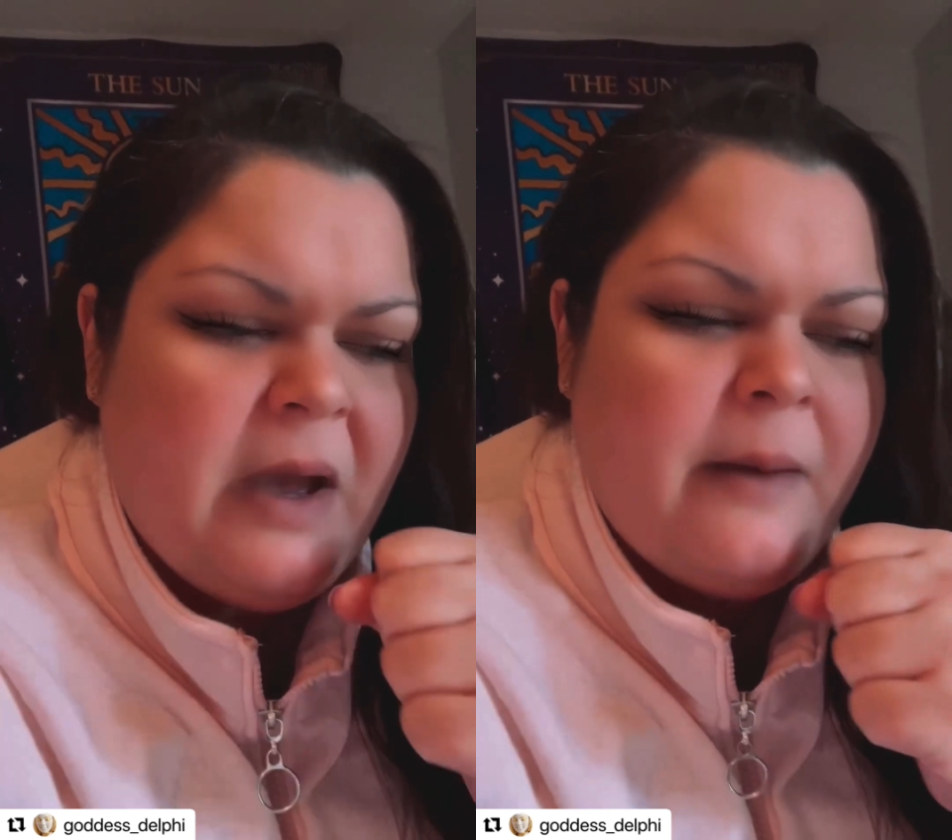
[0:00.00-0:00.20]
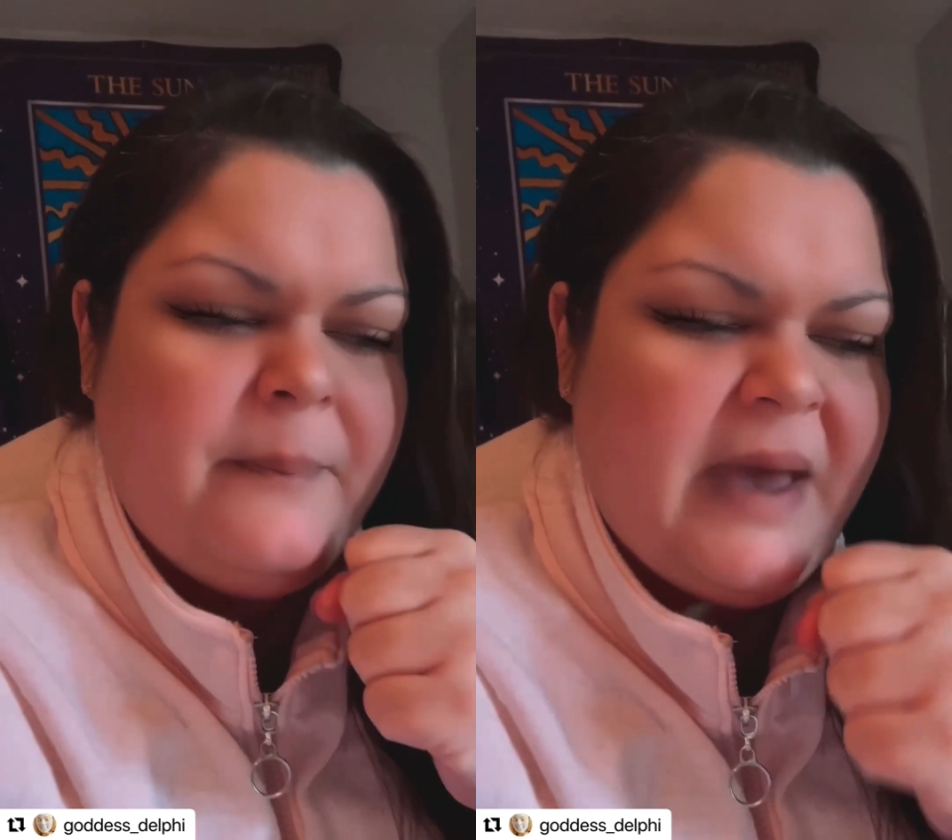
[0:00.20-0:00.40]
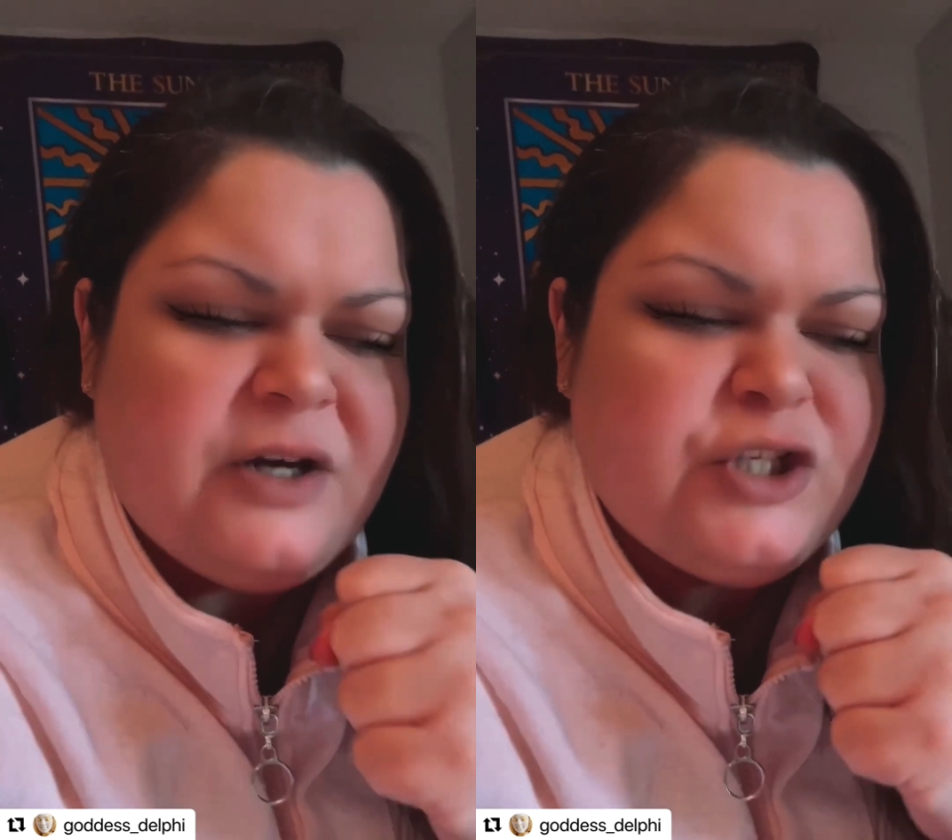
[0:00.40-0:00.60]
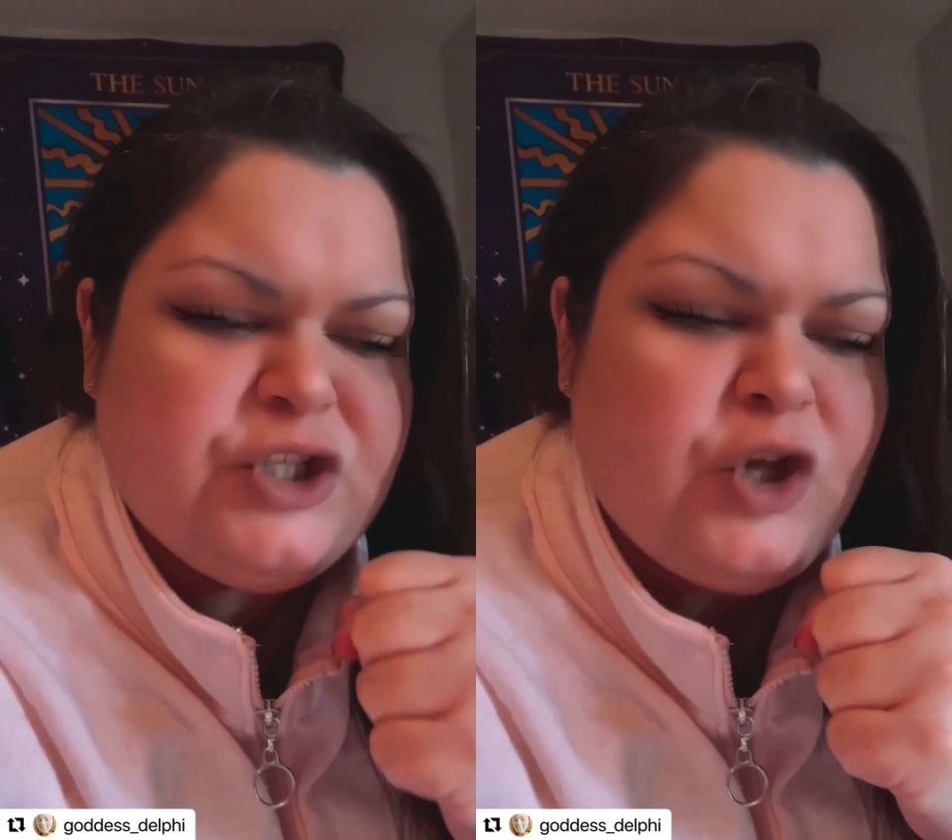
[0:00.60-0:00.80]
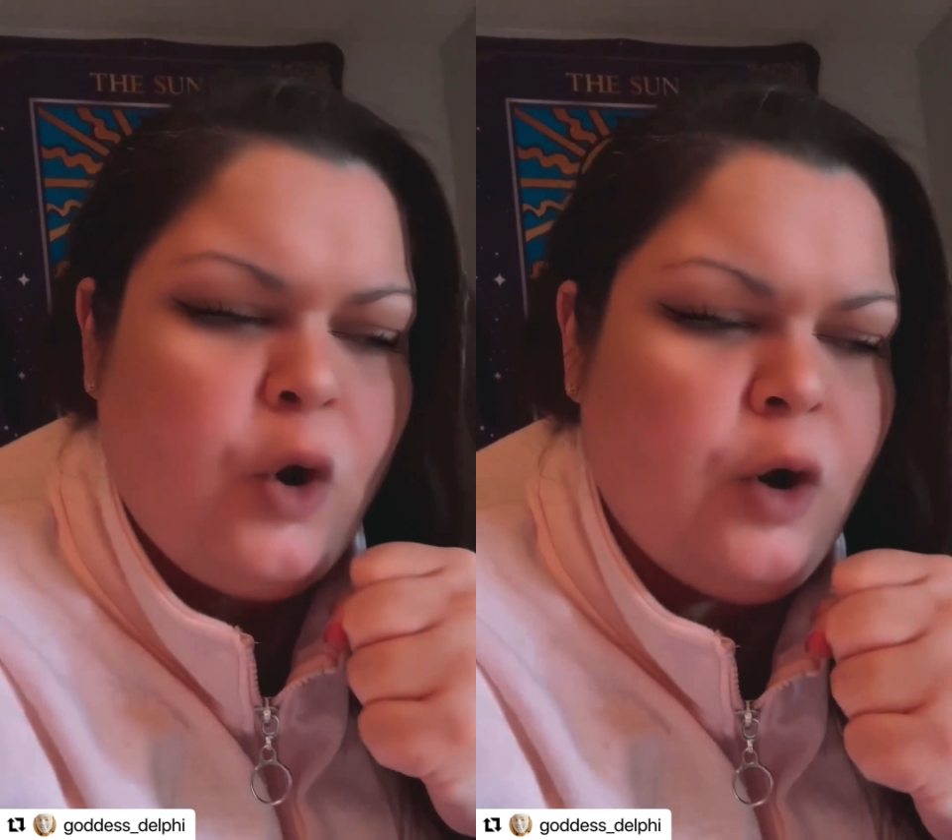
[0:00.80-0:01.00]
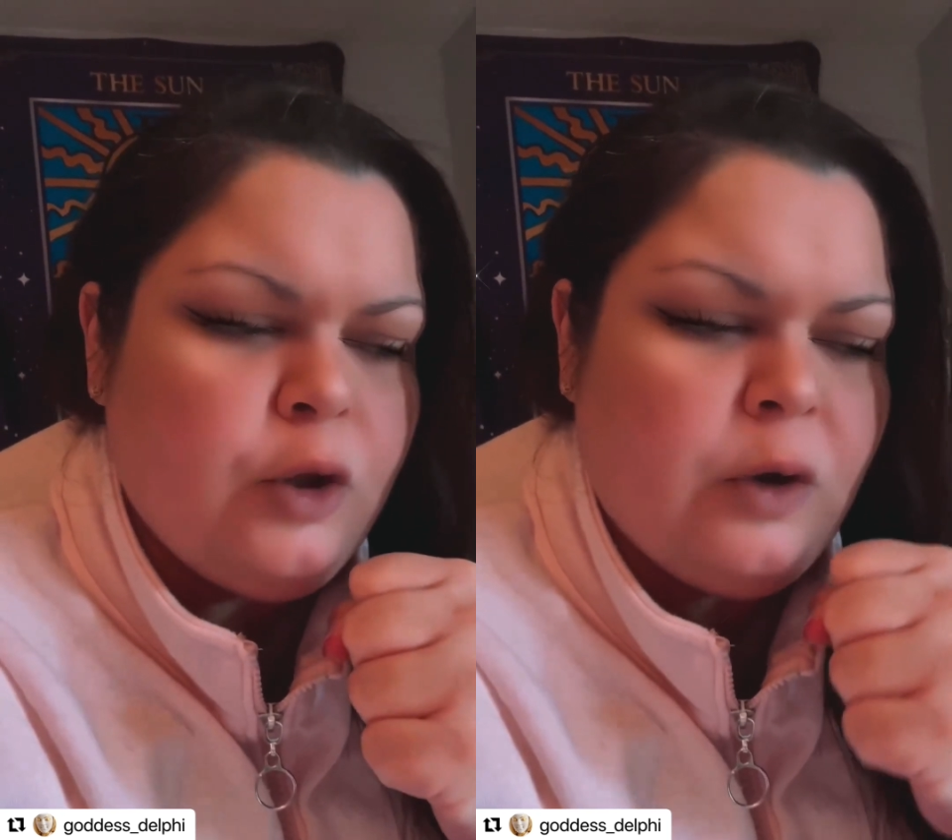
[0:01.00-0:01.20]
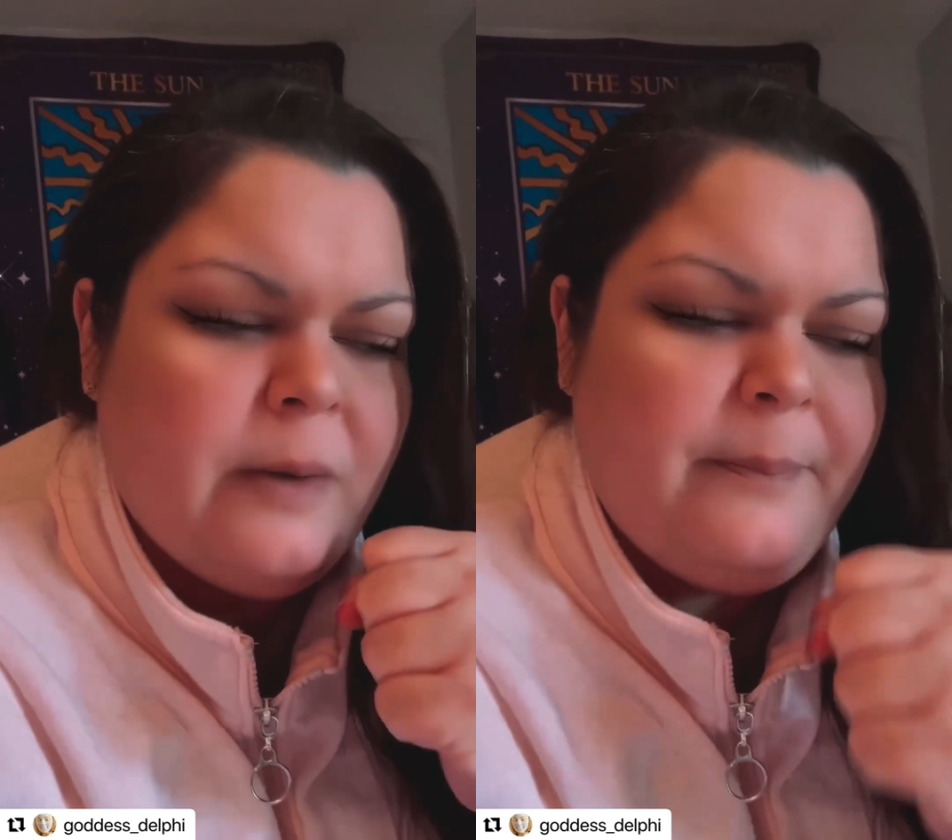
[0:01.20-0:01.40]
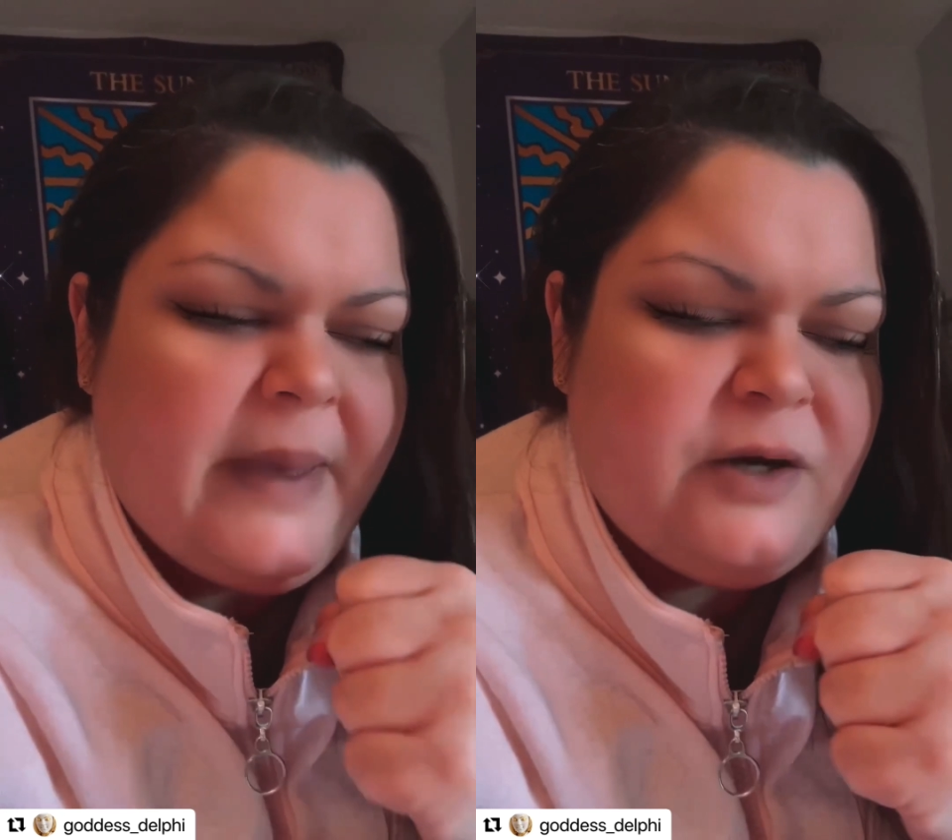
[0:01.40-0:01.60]
a better soul or a
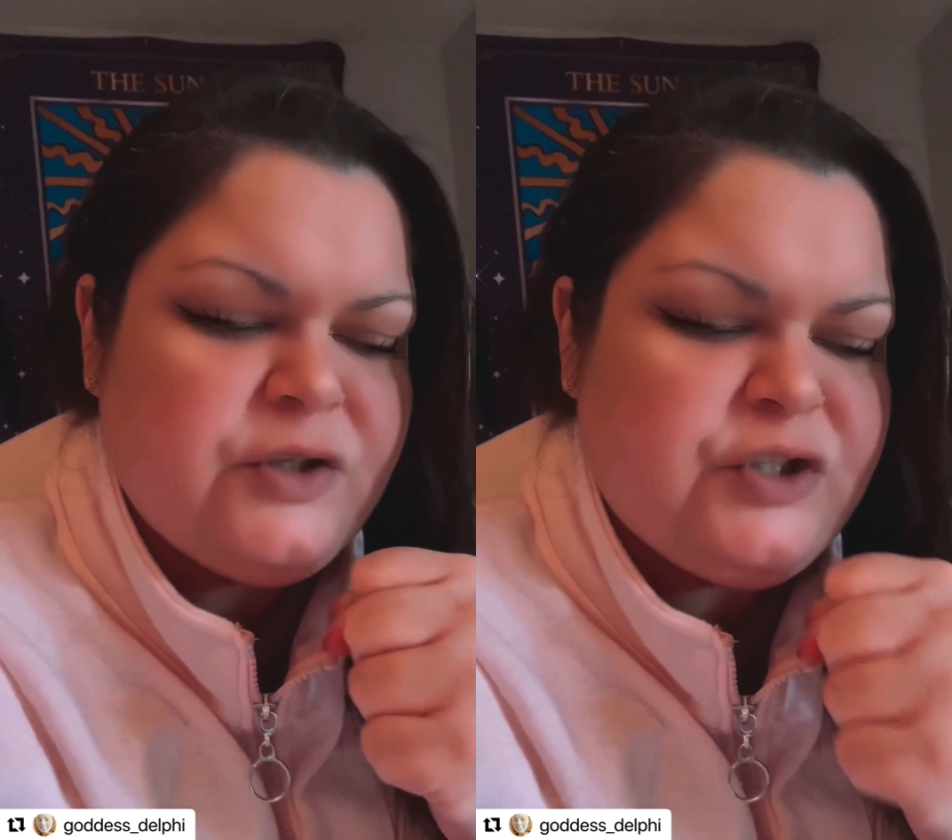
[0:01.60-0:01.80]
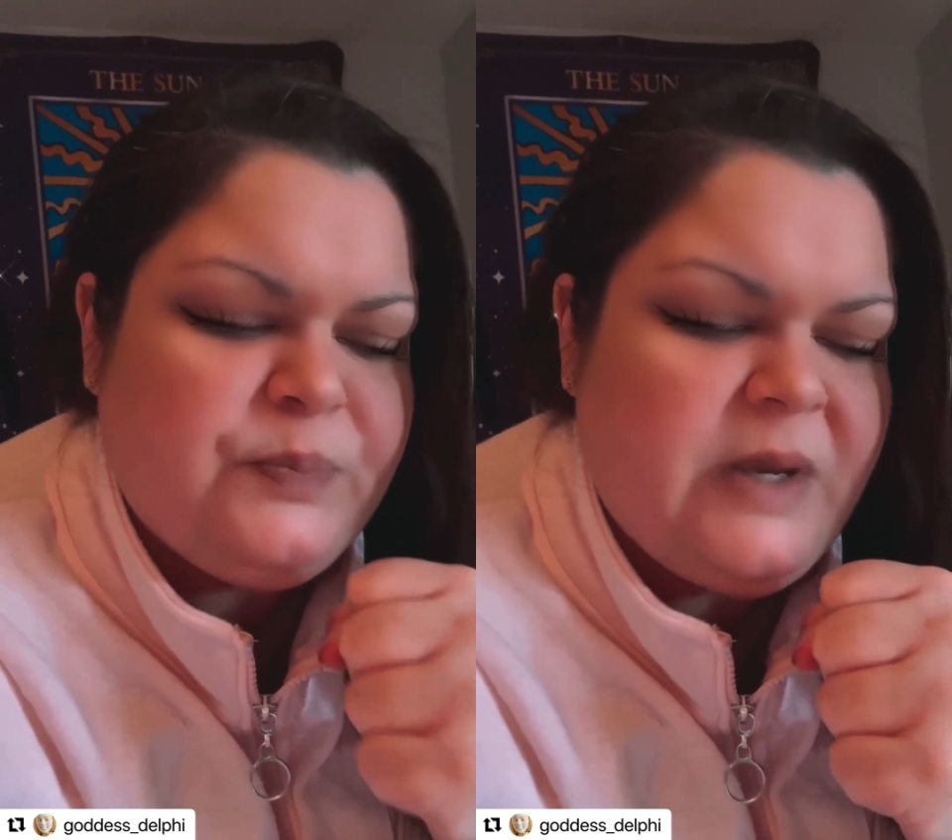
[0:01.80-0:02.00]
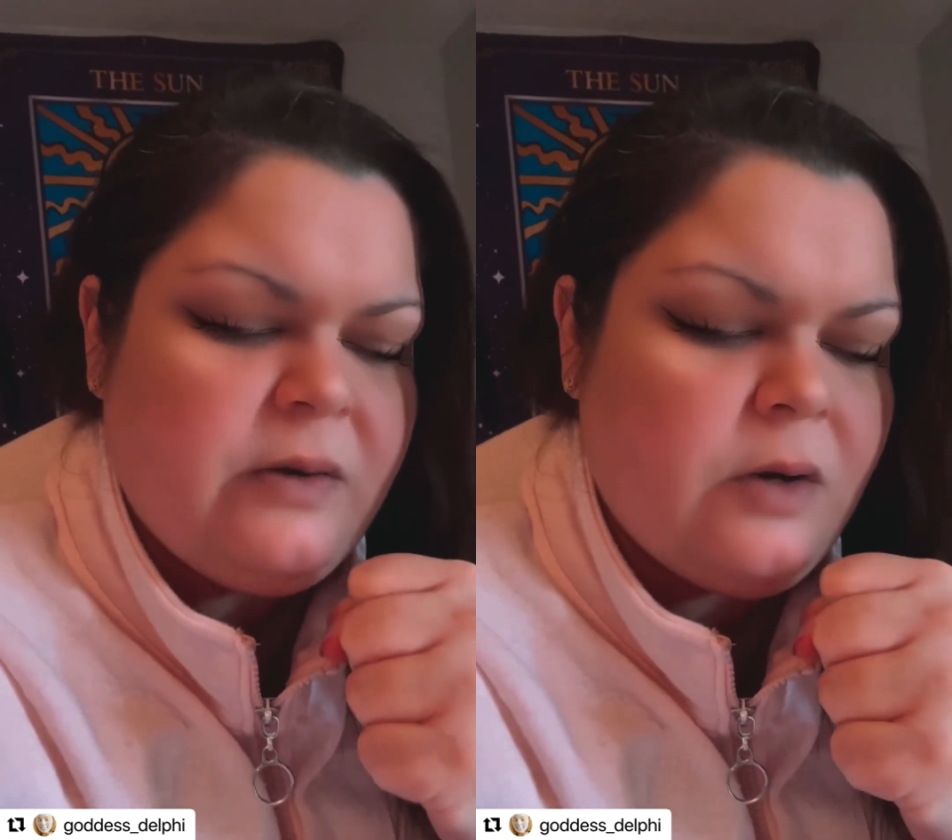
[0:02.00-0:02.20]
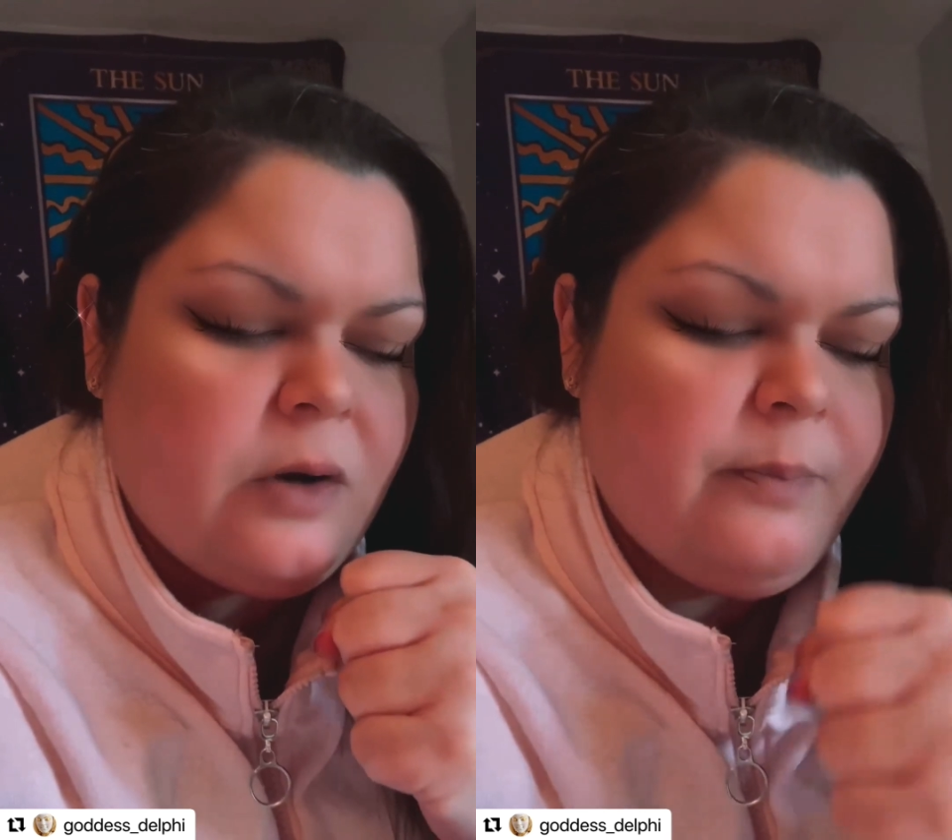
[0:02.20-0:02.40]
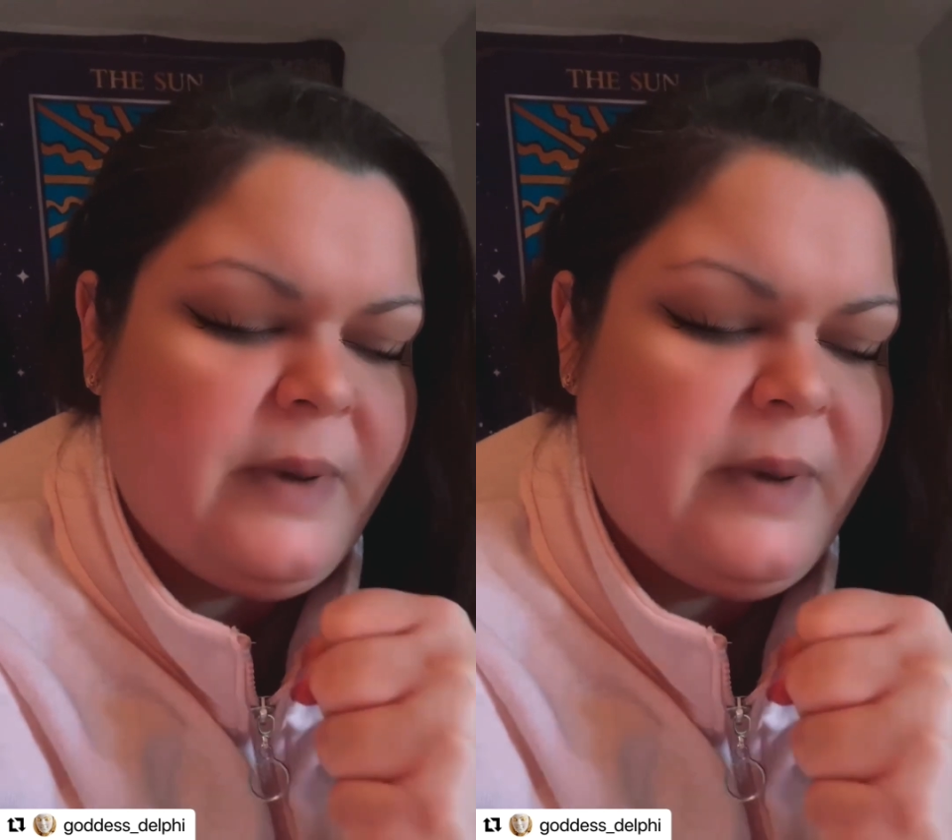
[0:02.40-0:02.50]
better spirit or a